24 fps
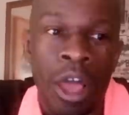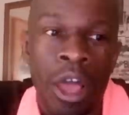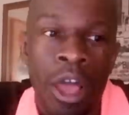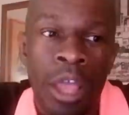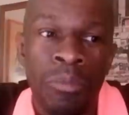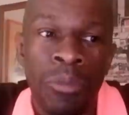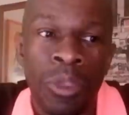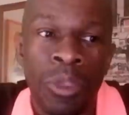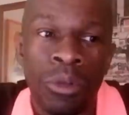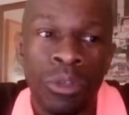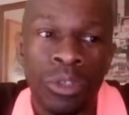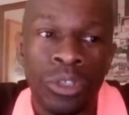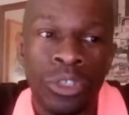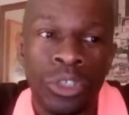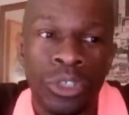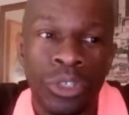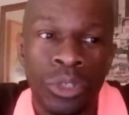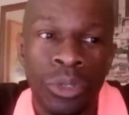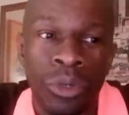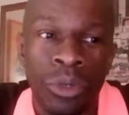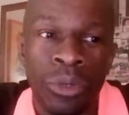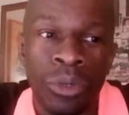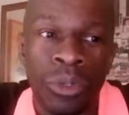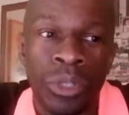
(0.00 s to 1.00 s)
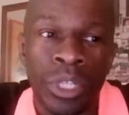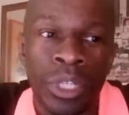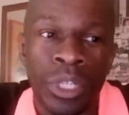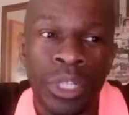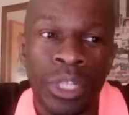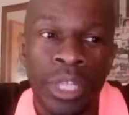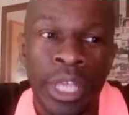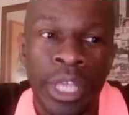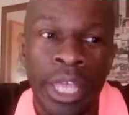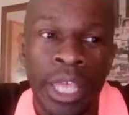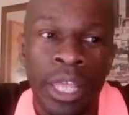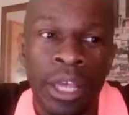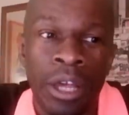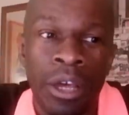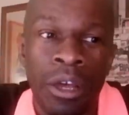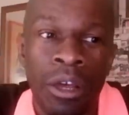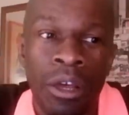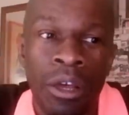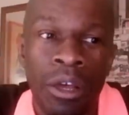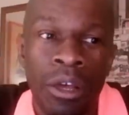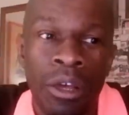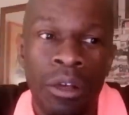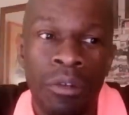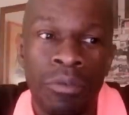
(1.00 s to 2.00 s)
I'm not sure that they
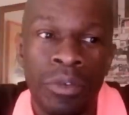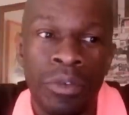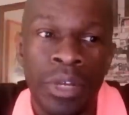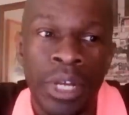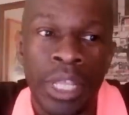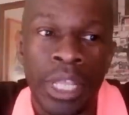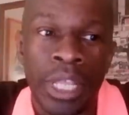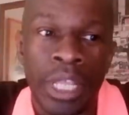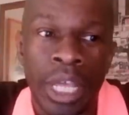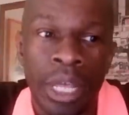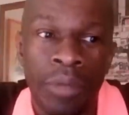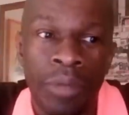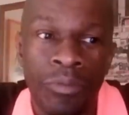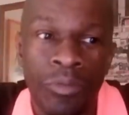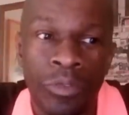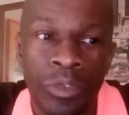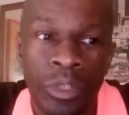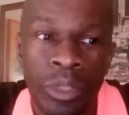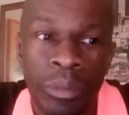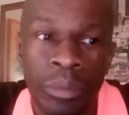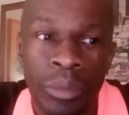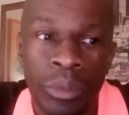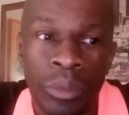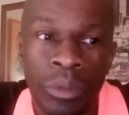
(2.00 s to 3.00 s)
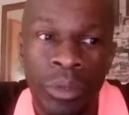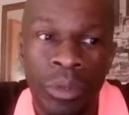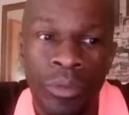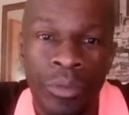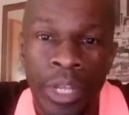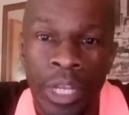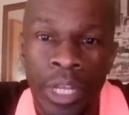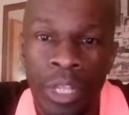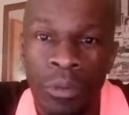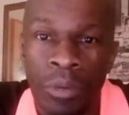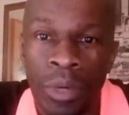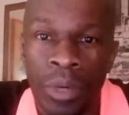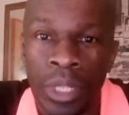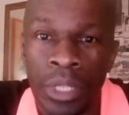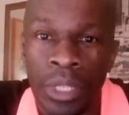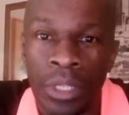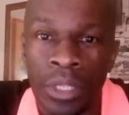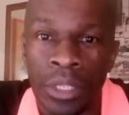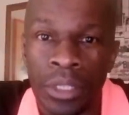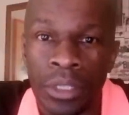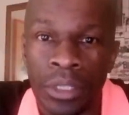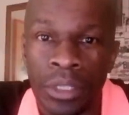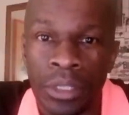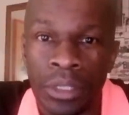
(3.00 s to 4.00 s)
are really comfortable with
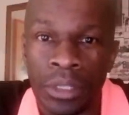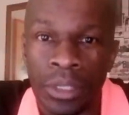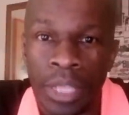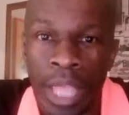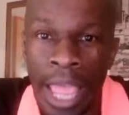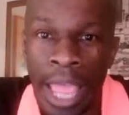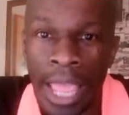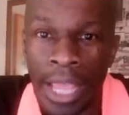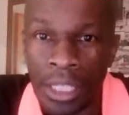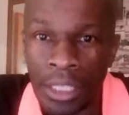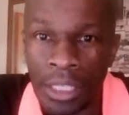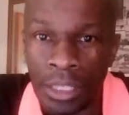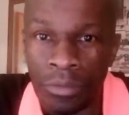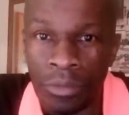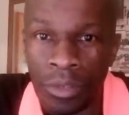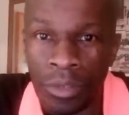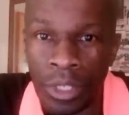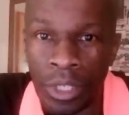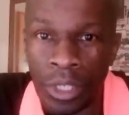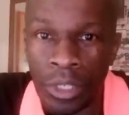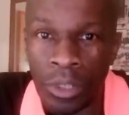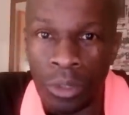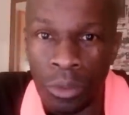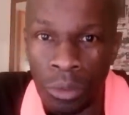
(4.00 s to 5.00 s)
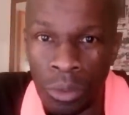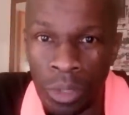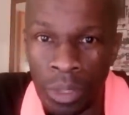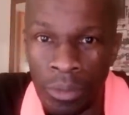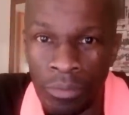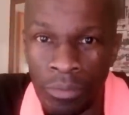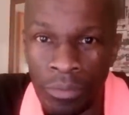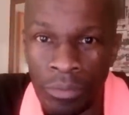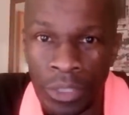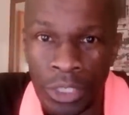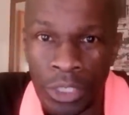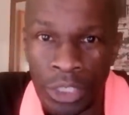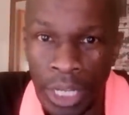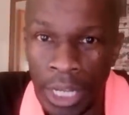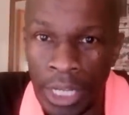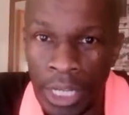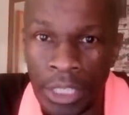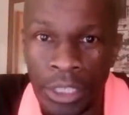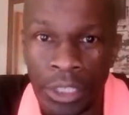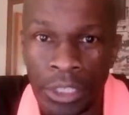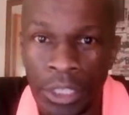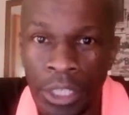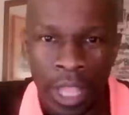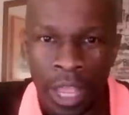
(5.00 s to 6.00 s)
anyone that's actively calling for
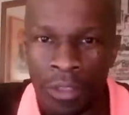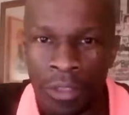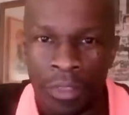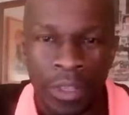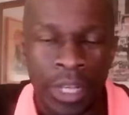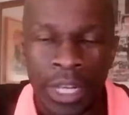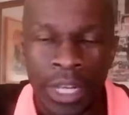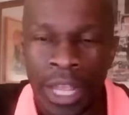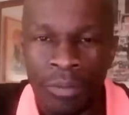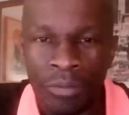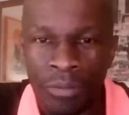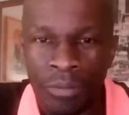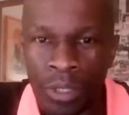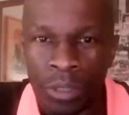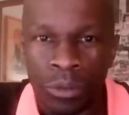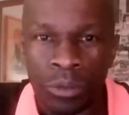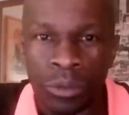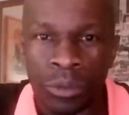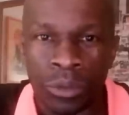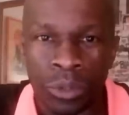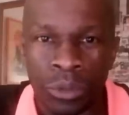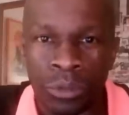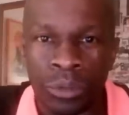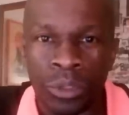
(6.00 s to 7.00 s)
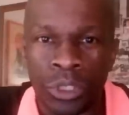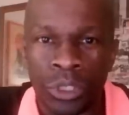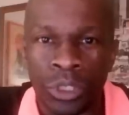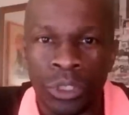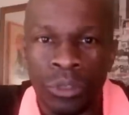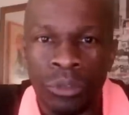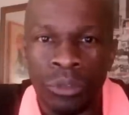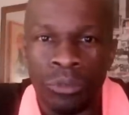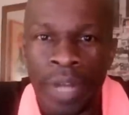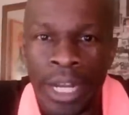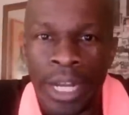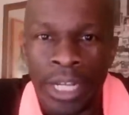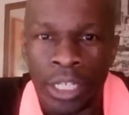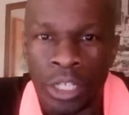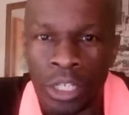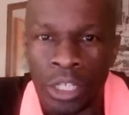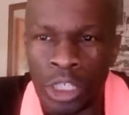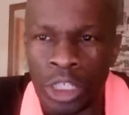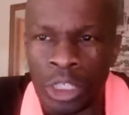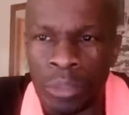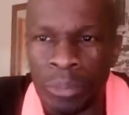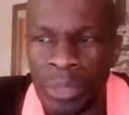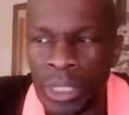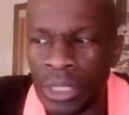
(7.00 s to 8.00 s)
change. I think that feels all too
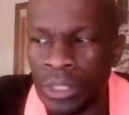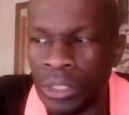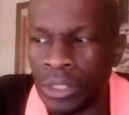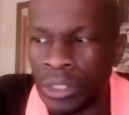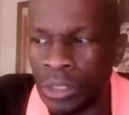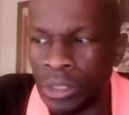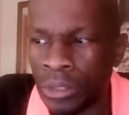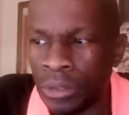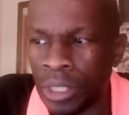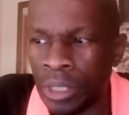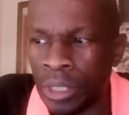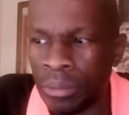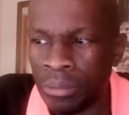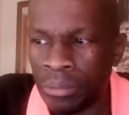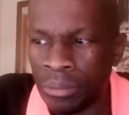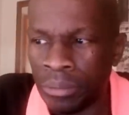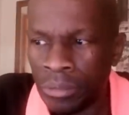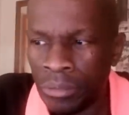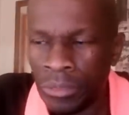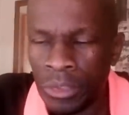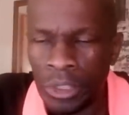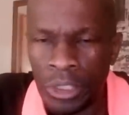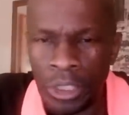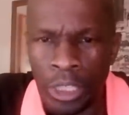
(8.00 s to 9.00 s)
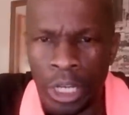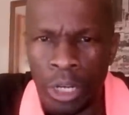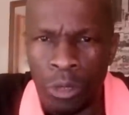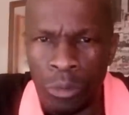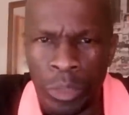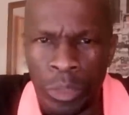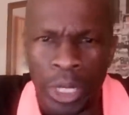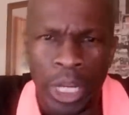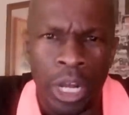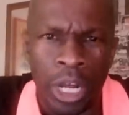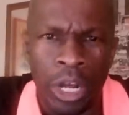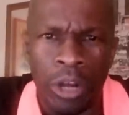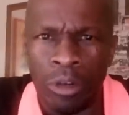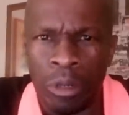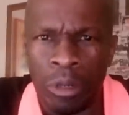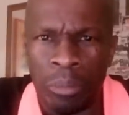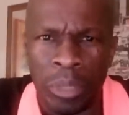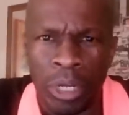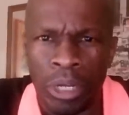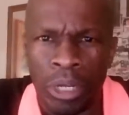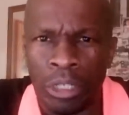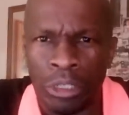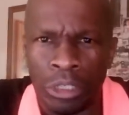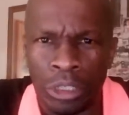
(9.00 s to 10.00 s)
radical. It's a bit too, um, you know, we are a
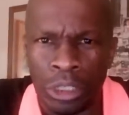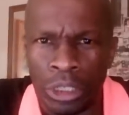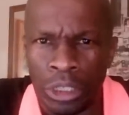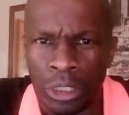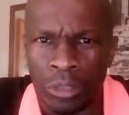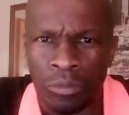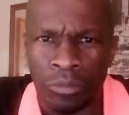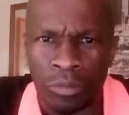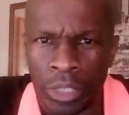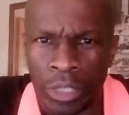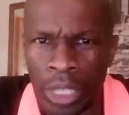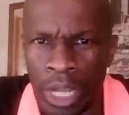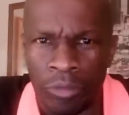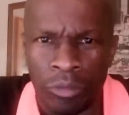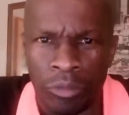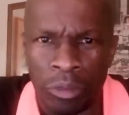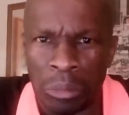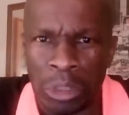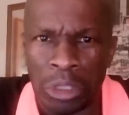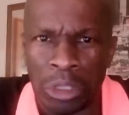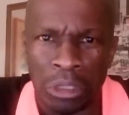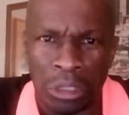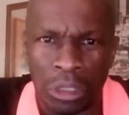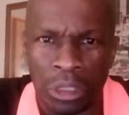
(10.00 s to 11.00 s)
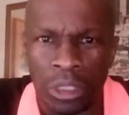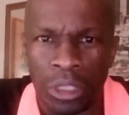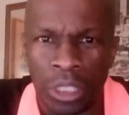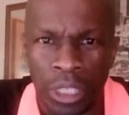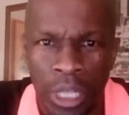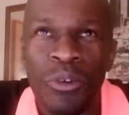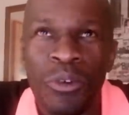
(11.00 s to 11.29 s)
party of government.